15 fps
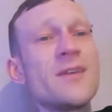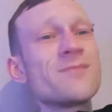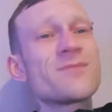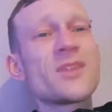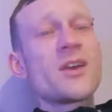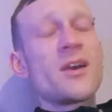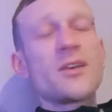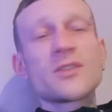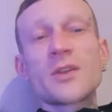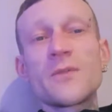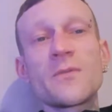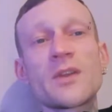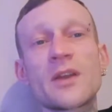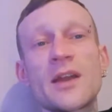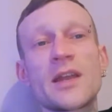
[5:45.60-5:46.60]
no,
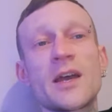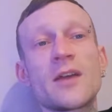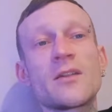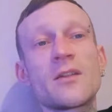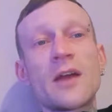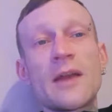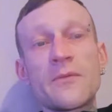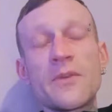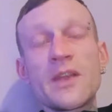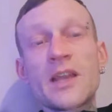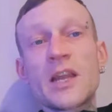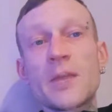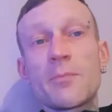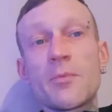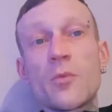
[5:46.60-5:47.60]
don't think like that. Like
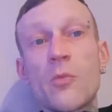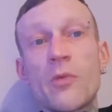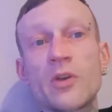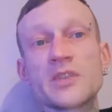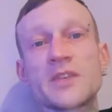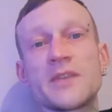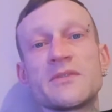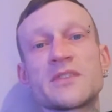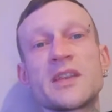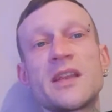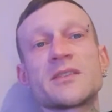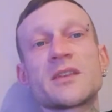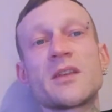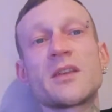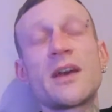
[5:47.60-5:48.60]
think in a more positive
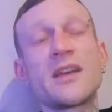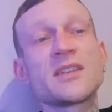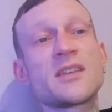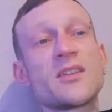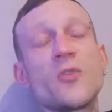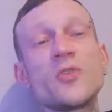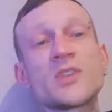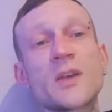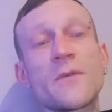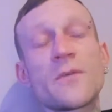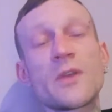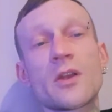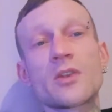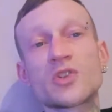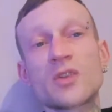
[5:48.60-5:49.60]
sense. And like I said, do
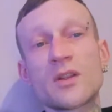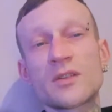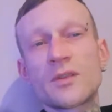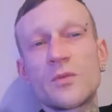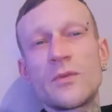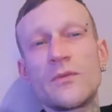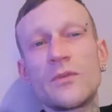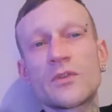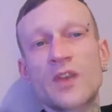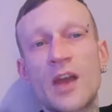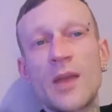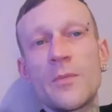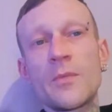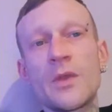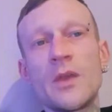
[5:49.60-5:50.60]
something constructive with your
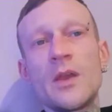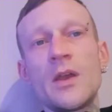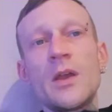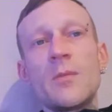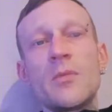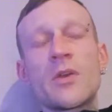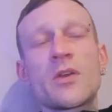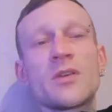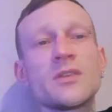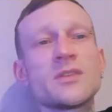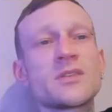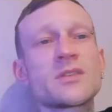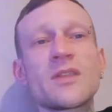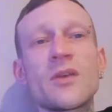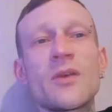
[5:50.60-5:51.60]
time,
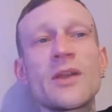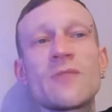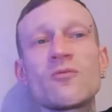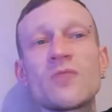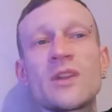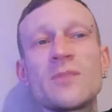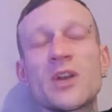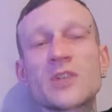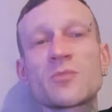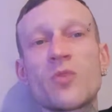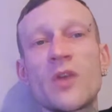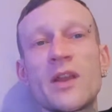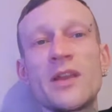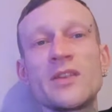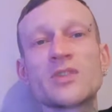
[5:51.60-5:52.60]
because there ain't really much
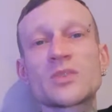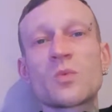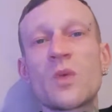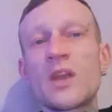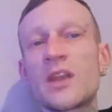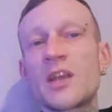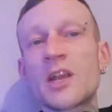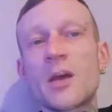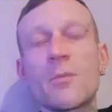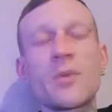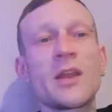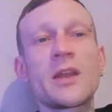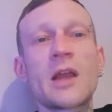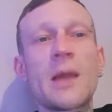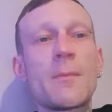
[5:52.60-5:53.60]
point in just waking up
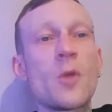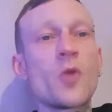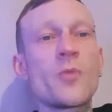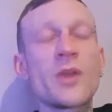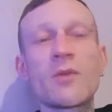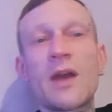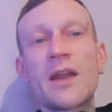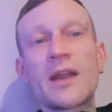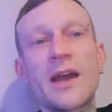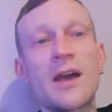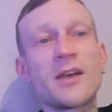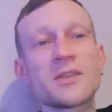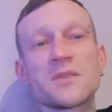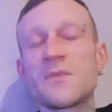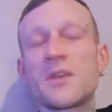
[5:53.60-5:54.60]
and like moping around the
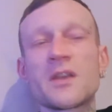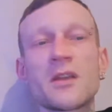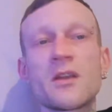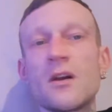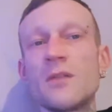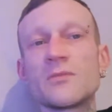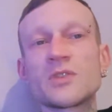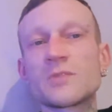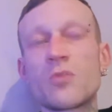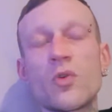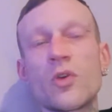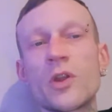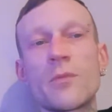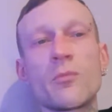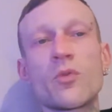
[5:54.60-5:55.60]
house and thinking, oh, I'm just
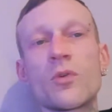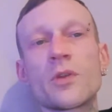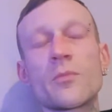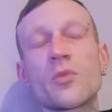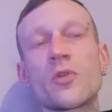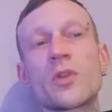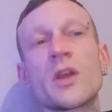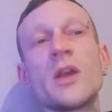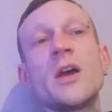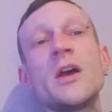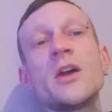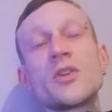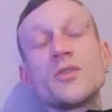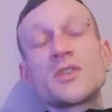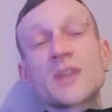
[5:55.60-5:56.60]
bored, I'm bored, I'm bored.
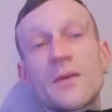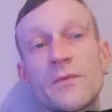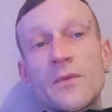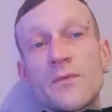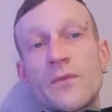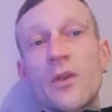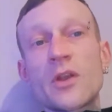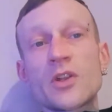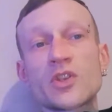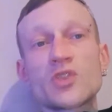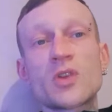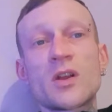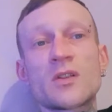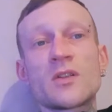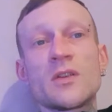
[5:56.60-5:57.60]
Do something very
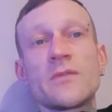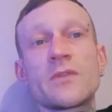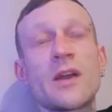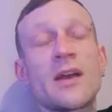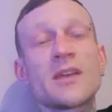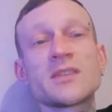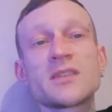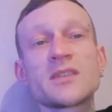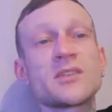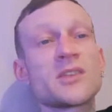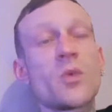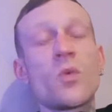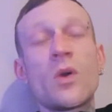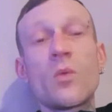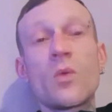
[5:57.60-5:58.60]
constructive. And like I said,
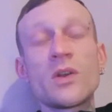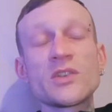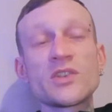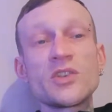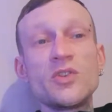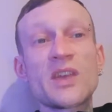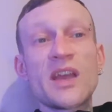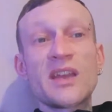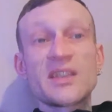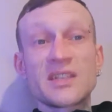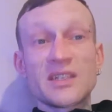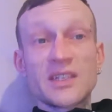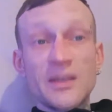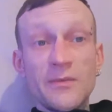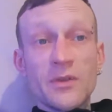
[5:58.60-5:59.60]
yeah, once you get the
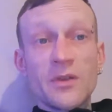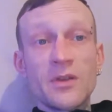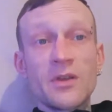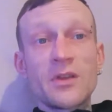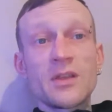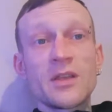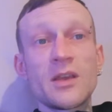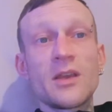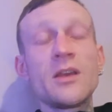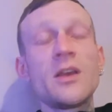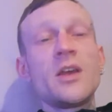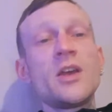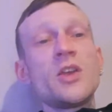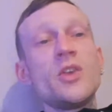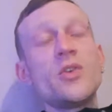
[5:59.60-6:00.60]
certificate, yeah,
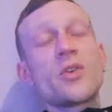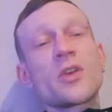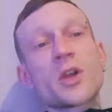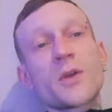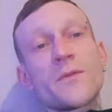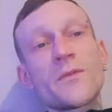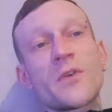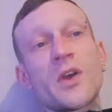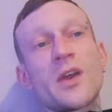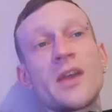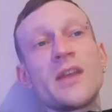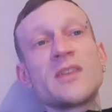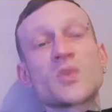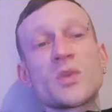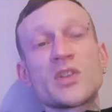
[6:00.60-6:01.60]
you can convert
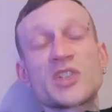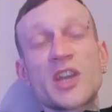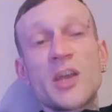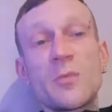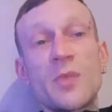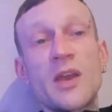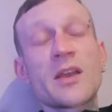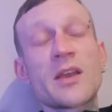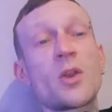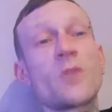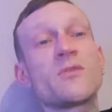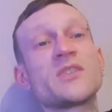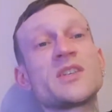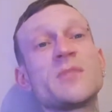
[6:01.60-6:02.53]
it into a JPEG and then obviously